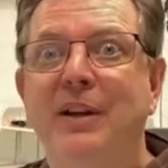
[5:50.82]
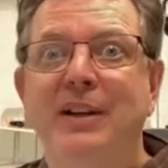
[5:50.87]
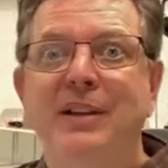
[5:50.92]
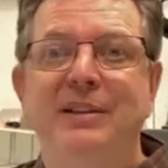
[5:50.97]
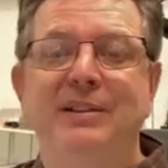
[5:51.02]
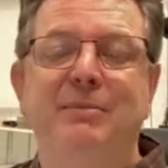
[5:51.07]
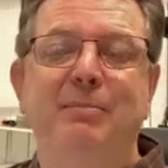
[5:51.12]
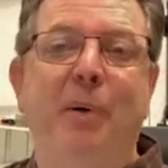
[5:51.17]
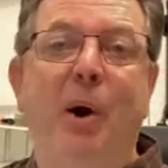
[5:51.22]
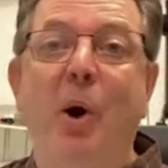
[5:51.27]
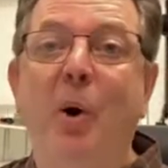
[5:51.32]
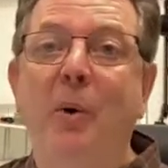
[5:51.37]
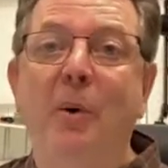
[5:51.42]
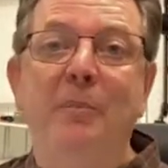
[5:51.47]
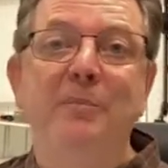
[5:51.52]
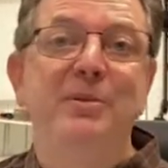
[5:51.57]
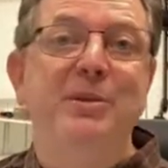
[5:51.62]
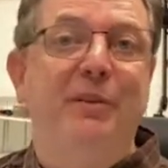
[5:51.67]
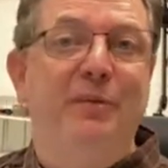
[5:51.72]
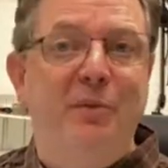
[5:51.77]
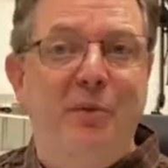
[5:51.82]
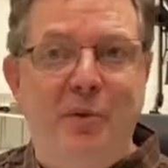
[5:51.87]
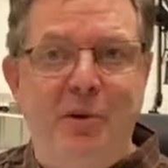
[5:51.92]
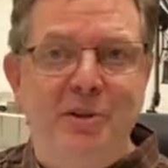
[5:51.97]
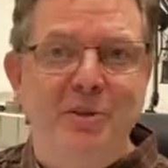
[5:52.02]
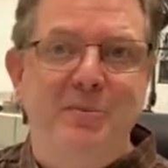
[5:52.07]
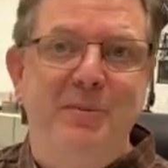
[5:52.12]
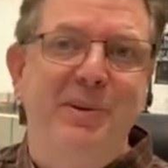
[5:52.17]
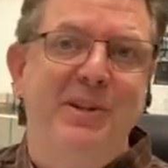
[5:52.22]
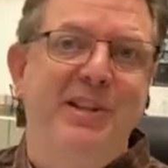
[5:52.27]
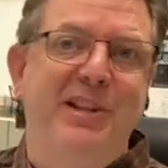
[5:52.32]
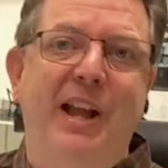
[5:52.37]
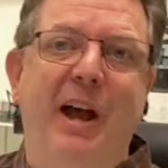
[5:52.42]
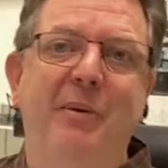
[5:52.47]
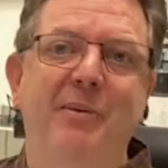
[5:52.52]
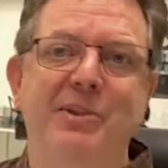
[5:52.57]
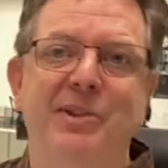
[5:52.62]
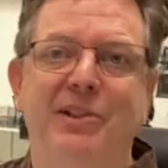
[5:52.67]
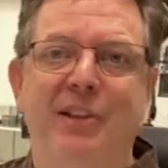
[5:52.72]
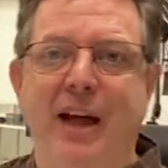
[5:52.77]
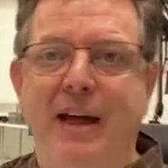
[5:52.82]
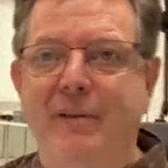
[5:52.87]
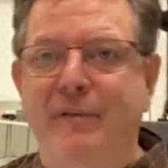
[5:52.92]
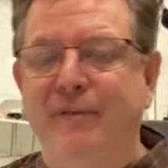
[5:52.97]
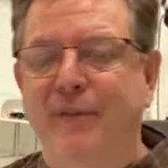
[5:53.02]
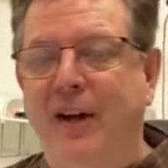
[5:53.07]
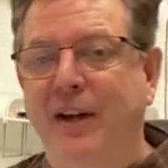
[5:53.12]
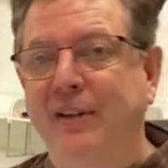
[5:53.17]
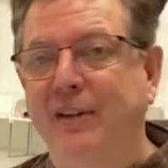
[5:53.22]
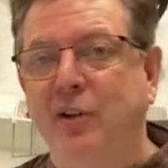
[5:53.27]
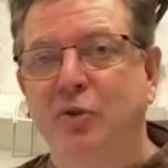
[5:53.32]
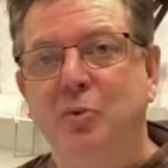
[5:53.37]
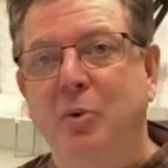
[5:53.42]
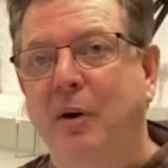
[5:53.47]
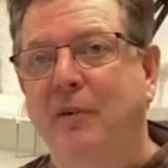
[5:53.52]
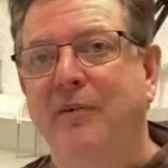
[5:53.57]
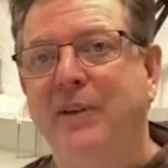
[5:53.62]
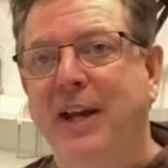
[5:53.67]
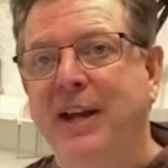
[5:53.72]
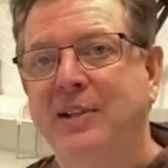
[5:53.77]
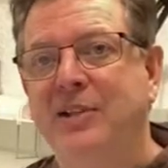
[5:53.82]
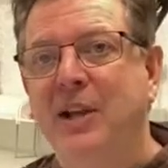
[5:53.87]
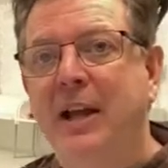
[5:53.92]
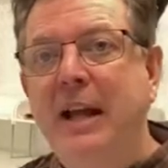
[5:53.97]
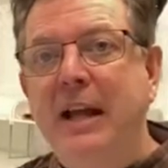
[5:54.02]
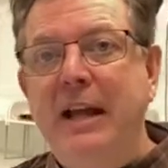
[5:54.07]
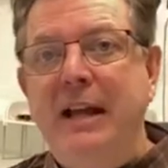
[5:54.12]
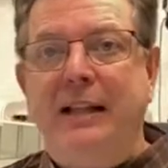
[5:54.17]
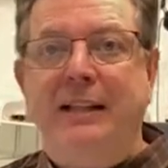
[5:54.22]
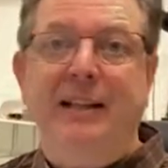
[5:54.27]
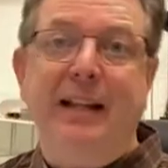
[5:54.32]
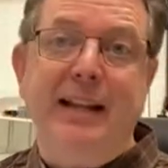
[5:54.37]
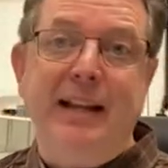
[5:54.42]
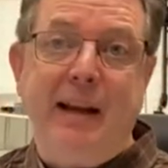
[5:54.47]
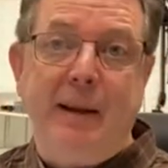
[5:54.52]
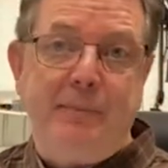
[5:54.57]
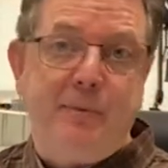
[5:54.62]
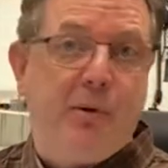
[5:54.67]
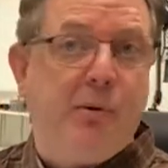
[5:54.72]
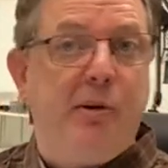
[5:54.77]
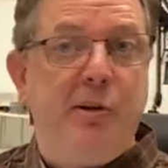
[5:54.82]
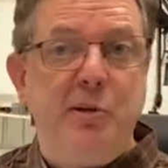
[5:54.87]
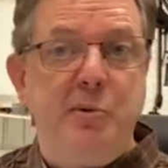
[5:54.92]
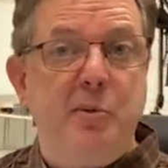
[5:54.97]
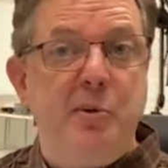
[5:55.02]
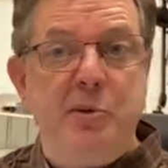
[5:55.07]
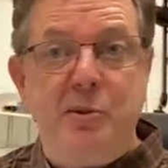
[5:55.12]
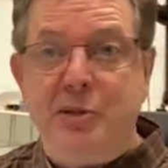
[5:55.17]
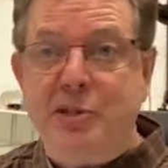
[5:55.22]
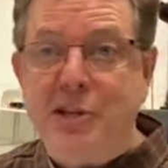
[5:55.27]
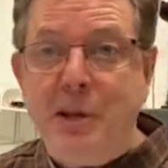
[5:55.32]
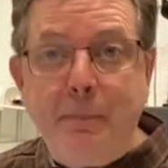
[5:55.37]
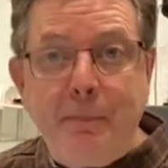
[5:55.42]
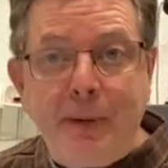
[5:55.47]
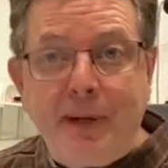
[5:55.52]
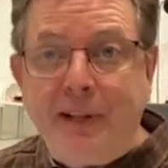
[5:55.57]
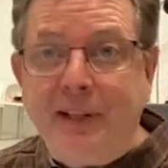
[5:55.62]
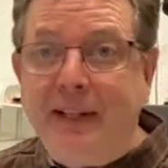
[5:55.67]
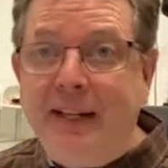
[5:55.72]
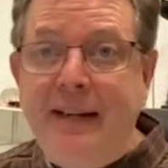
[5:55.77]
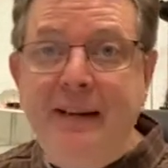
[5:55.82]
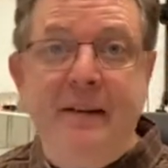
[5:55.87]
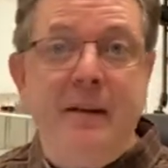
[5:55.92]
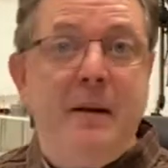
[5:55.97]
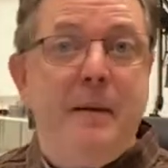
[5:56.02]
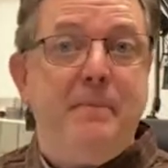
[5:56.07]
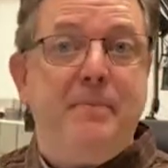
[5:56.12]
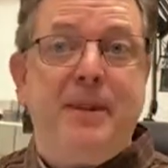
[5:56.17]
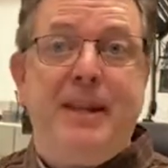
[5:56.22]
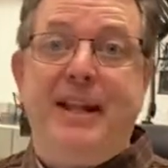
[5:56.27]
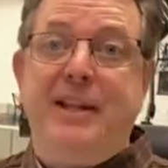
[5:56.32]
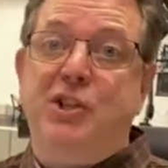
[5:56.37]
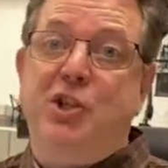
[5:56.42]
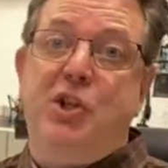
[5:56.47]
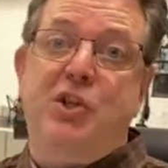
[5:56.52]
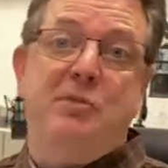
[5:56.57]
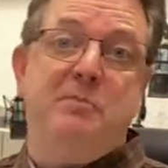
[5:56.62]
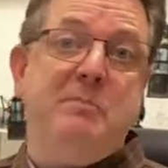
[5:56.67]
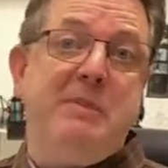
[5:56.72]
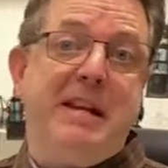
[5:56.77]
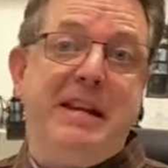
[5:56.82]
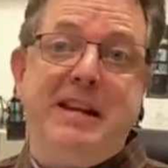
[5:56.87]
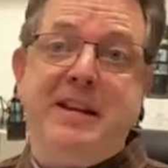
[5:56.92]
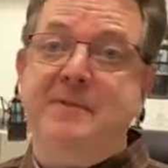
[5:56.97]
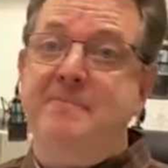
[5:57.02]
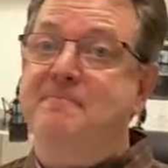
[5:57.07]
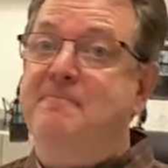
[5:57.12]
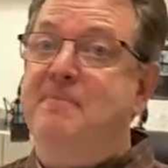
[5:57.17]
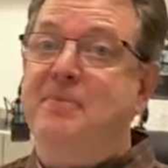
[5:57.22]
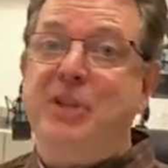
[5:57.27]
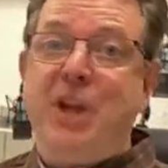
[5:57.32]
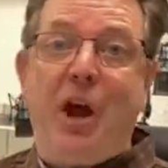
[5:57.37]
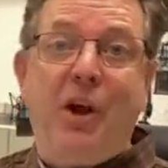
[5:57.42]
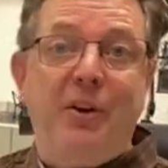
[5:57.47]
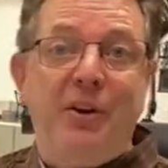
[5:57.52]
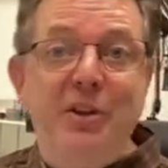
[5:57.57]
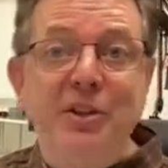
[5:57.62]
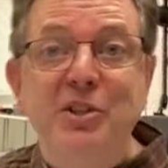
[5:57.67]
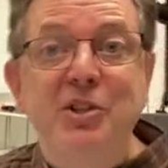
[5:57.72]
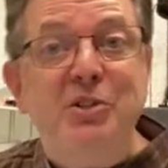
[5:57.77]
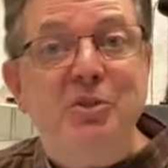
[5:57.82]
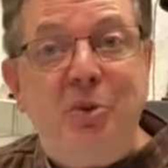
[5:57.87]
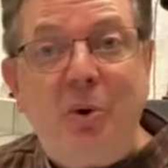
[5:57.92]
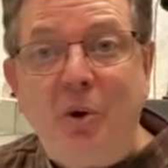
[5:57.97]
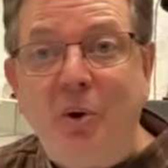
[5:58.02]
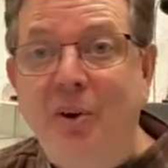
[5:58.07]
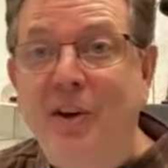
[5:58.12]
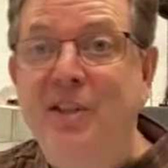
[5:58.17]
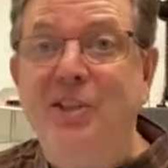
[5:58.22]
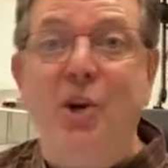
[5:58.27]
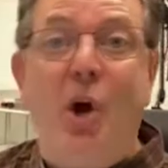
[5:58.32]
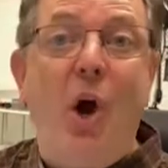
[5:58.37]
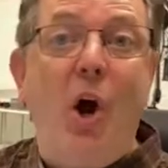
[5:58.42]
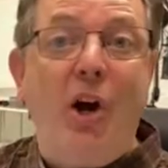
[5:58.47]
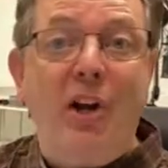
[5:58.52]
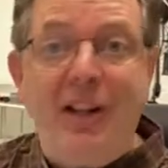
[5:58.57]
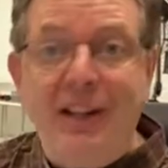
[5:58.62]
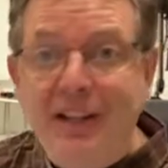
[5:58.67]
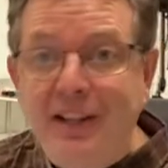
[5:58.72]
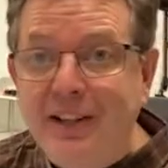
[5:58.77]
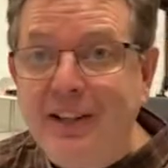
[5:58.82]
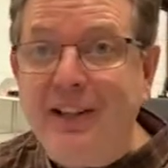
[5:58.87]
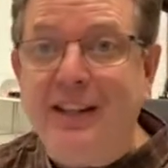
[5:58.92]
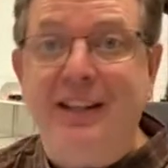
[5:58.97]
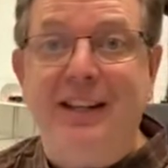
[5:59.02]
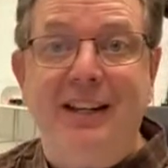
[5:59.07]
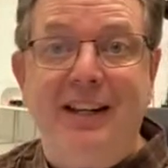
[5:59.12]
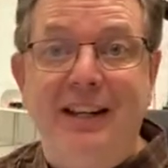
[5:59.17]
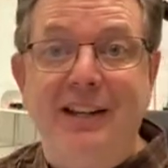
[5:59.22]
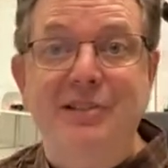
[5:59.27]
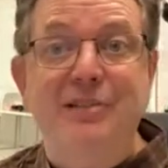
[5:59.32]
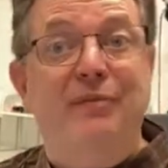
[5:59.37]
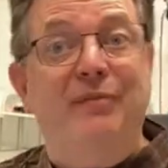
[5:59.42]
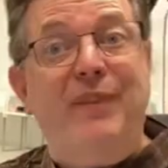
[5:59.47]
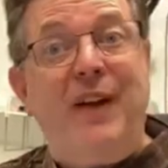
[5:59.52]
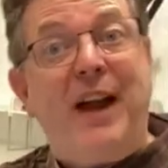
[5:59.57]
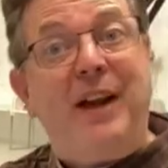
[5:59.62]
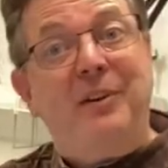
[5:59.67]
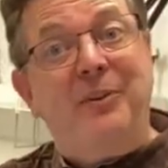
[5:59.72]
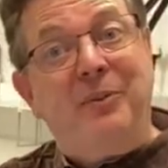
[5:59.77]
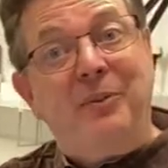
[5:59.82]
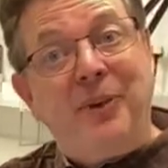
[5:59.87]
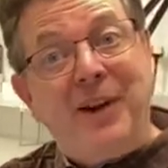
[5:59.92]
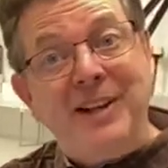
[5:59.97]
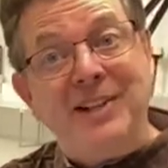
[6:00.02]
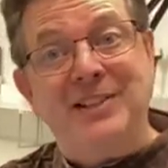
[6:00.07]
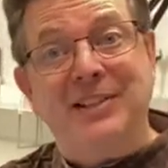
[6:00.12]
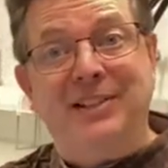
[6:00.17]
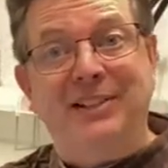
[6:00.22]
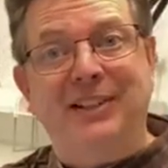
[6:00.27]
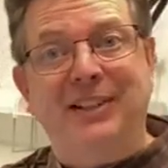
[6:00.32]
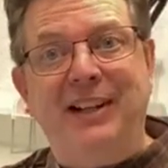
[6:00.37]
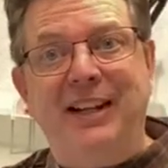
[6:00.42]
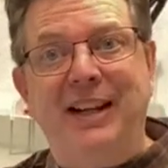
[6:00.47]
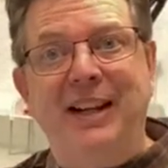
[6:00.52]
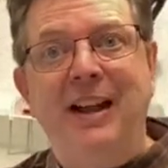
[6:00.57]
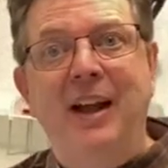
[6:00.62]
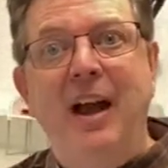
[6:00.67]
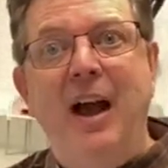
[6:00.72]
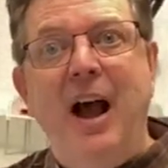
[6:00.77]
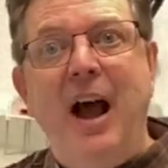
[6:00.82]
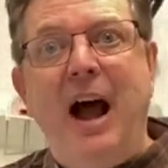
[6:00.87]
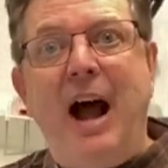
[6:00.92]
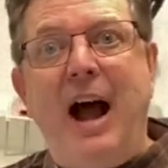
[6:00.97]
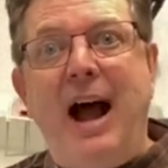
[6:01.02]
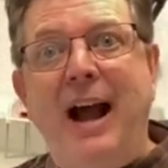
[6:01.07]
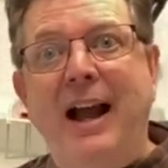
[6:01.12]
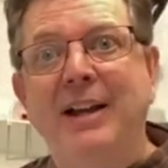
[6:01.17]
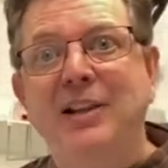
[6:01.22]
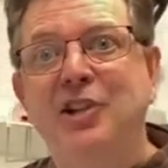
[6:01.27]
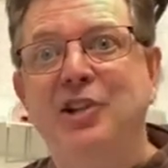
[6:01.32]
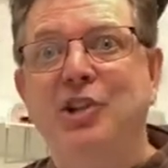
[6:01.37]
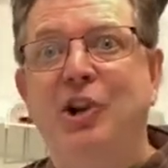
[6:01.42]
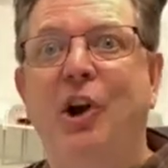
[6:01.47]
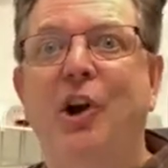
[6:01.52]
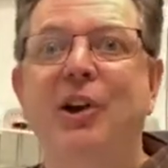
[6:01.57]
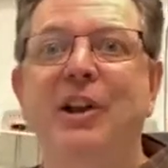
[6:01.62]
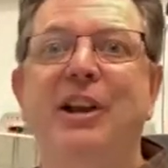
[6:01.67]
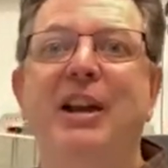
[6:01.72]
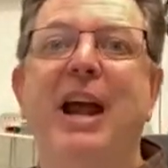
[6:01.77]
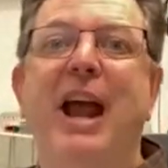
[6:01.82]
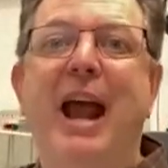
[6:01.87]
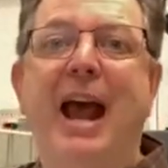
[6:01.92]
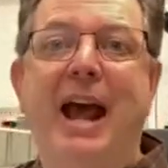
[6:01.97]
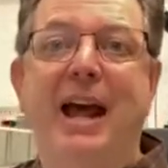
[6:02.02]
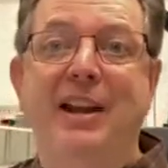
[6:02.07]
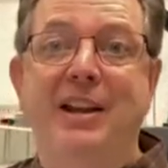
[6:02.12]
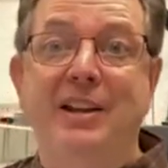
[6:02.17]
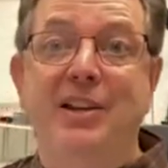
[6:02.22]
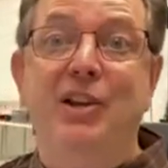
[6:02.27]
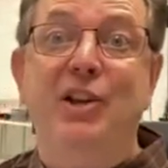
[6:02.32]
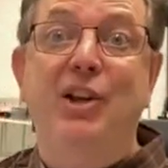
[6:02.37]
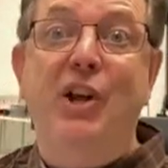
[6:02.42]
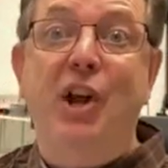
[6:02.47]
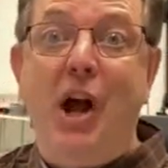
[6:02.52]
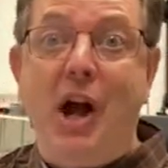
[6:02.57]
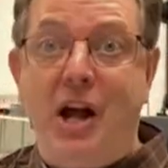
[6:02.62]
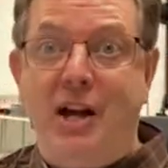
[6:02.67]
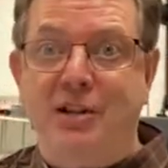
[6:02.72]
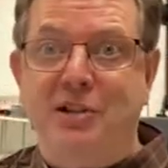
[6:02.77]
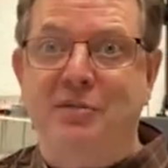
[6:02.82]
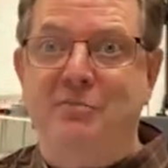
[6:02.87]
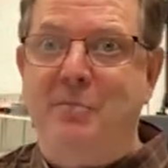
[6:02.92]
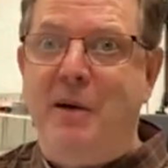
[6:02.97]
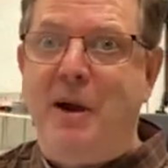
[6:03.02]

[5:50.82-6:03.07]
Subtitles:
poems of Christmas, and that was a lot of fun, the 12 days leading up to Christmas. So typically, it's just me telling a story, talking to the kids. In fact, recently, I started adding Gus, my